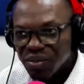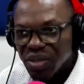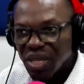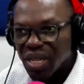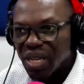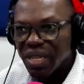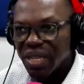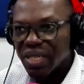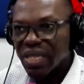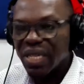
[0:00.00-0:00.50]

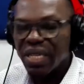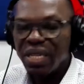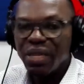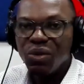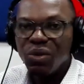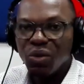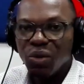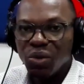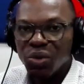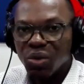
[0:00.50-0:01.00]
a
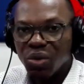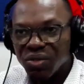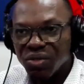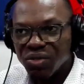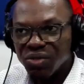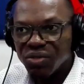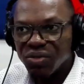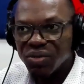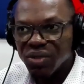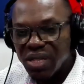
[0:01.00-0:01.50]
keen note
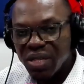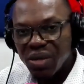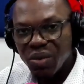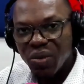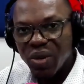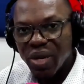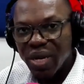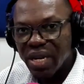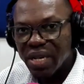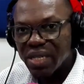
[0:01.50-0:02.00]
of
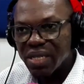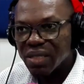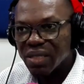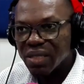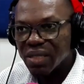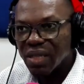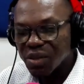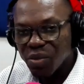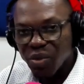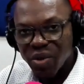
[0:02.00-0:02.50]
keywords,
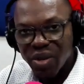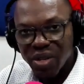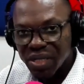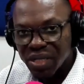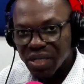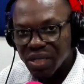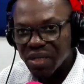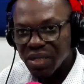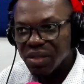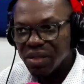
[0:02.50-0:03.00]

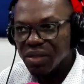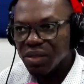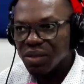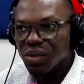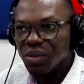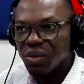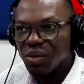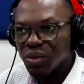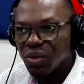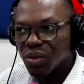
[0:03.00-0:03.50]
expressions,
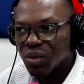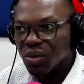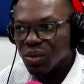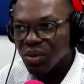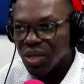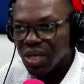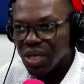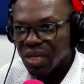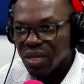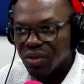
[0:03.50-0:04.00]

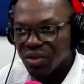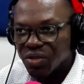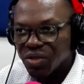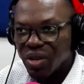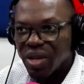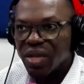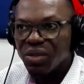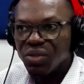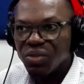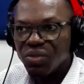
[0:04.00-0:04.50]

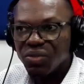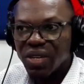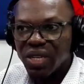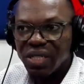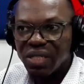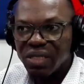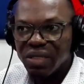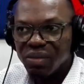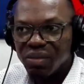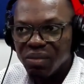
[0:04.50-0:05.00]
trying to
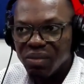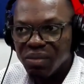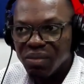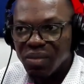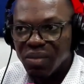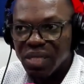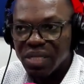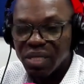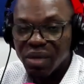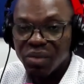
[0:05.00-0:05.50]
find
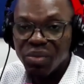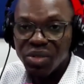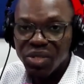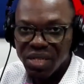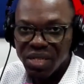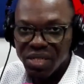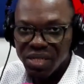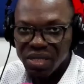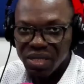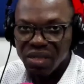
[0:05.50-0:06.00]

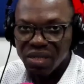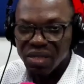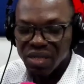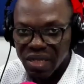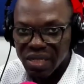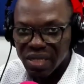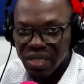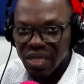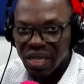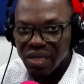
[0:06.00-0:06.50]
interpretations,
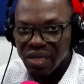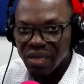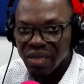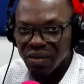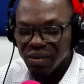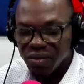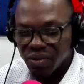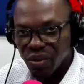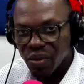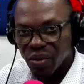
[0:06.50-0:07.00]

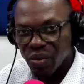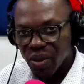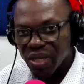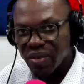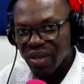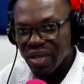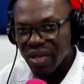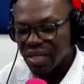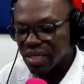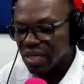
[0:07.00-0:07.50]
understanding for
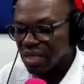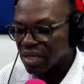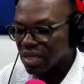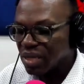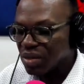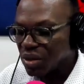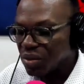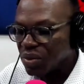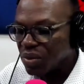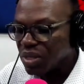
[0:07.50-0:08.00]
whatever it is
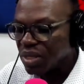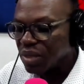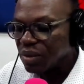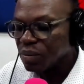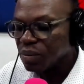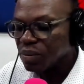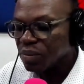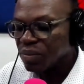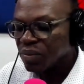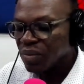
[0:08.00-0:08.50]
that you are reading.
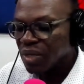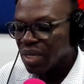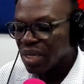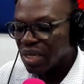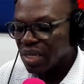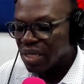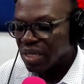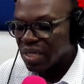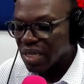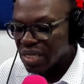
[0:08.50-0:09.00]

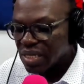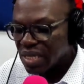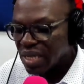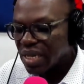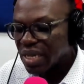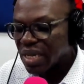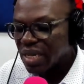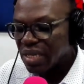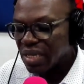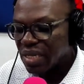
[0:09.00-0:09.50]
The
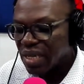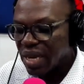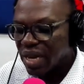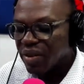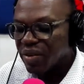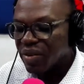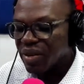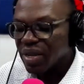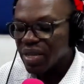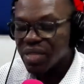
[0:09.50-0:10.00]
second
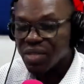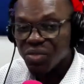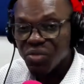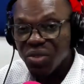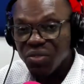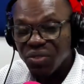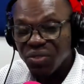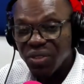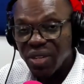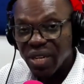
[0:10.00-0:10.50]
R is
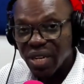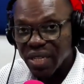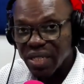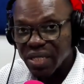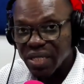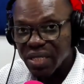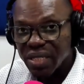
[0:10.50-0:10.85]
reflect.